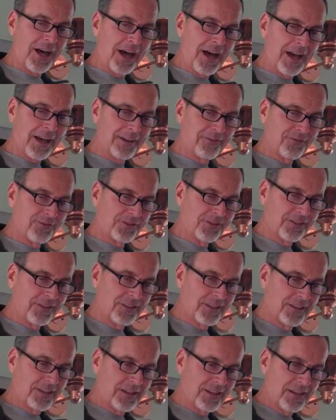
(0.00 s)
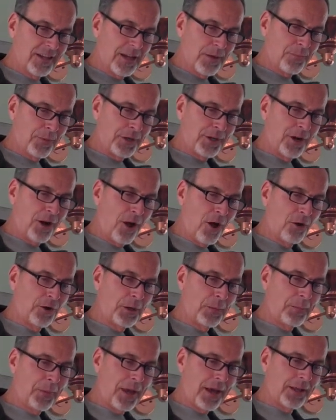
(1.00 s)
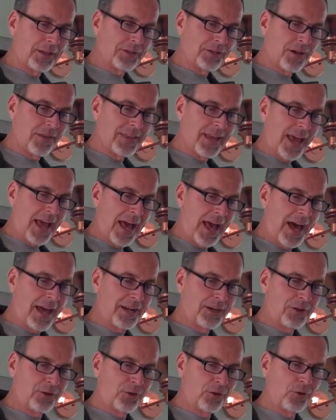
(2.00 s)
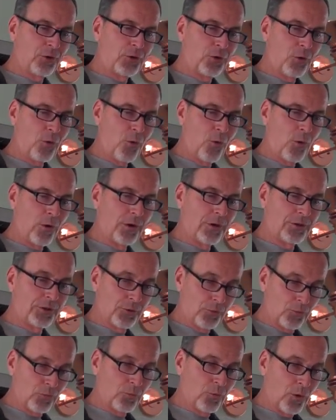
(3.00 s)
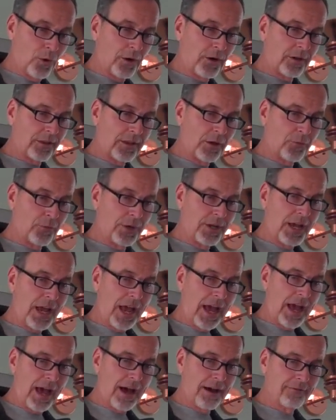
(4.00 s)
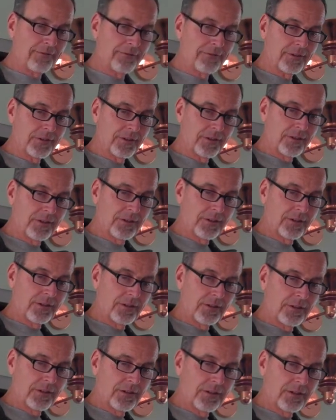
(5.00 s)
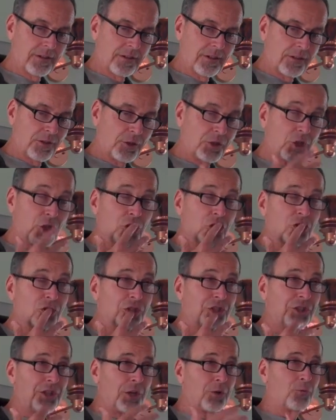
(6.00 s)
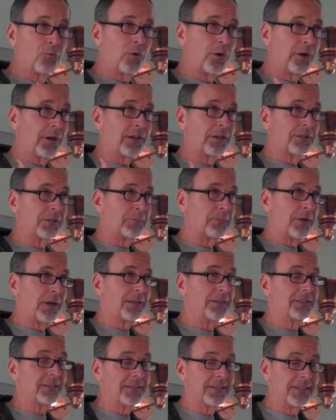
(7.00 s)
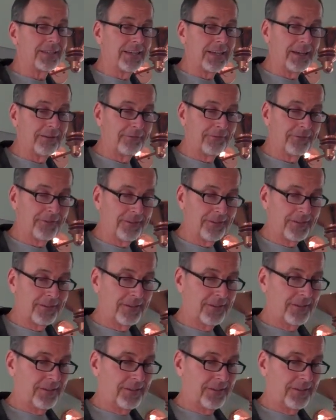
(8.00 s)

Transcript: lives, but it all depends on the attitude towards work that we have. Do you see work as a blessed gift?